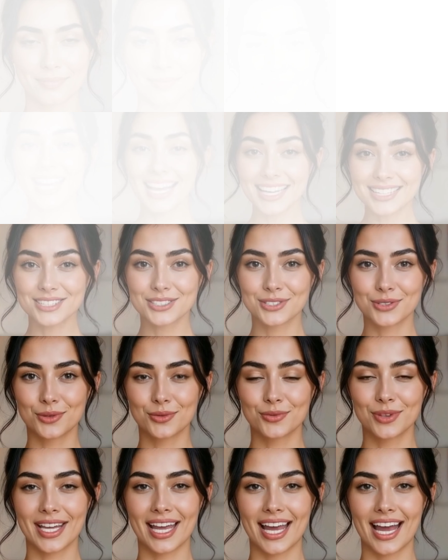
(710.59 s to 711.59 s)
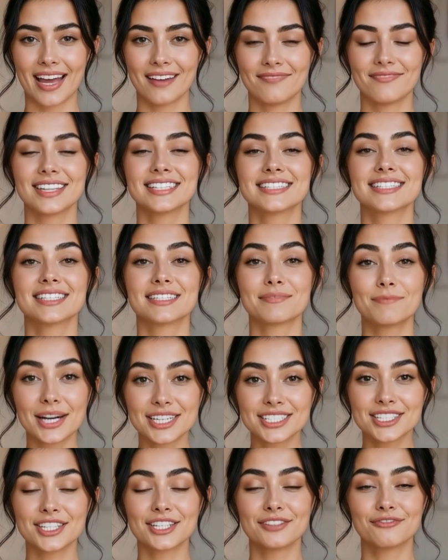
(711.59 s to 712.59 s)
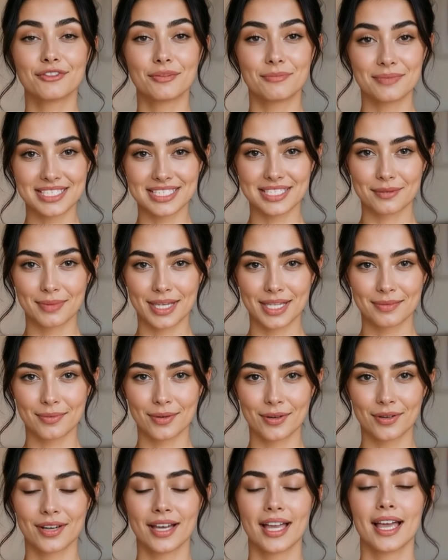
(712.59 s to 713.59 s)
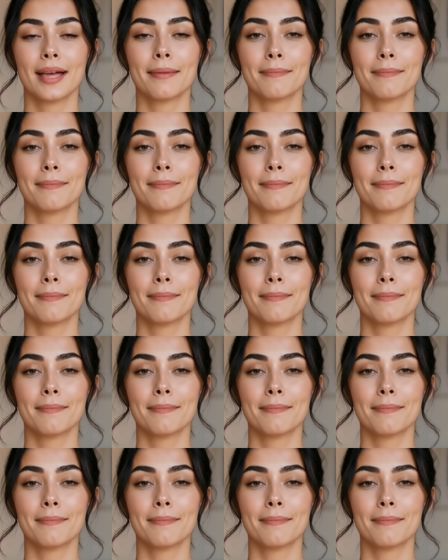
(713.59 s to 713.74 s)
Last tool we have is especially for busy people,